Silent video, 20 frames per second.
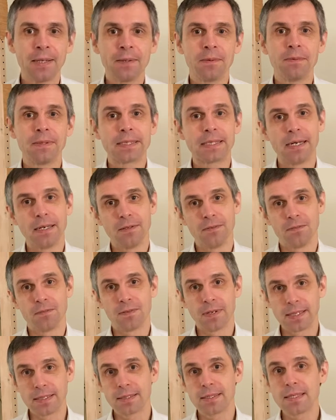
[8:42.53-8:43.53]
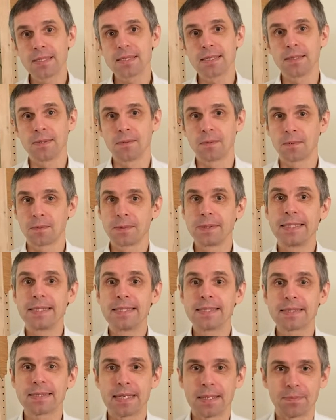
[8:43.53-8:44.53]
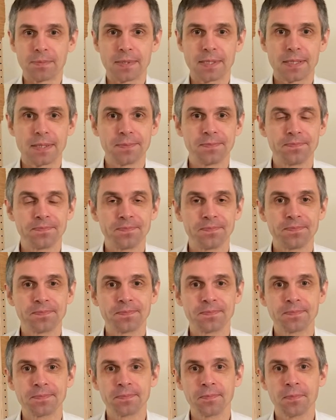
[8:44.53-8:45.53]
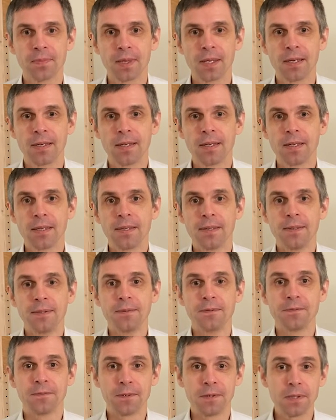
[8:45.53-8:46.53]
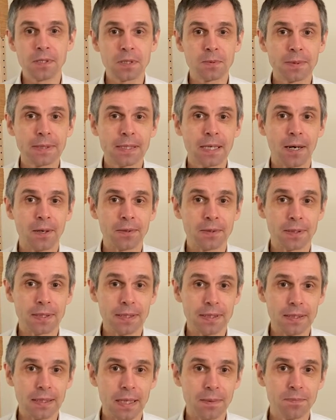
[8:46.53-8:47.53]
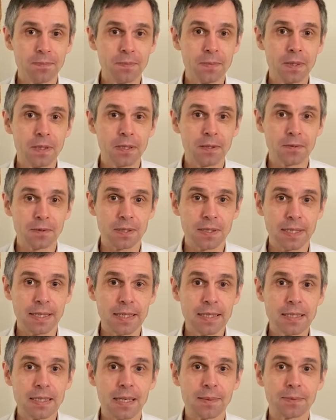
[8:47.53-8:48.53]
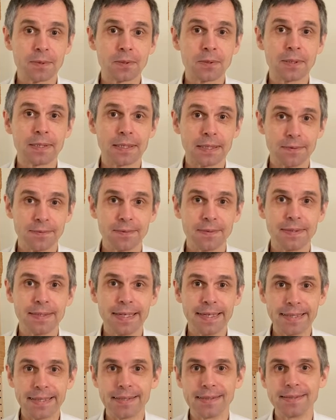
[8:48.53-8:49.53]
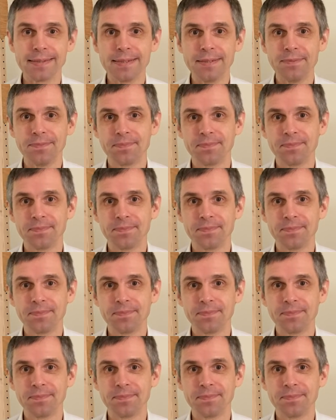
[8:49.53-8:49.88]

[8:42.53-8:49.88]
We can find this in 3 steps. First, we count the number of states up to a given energy.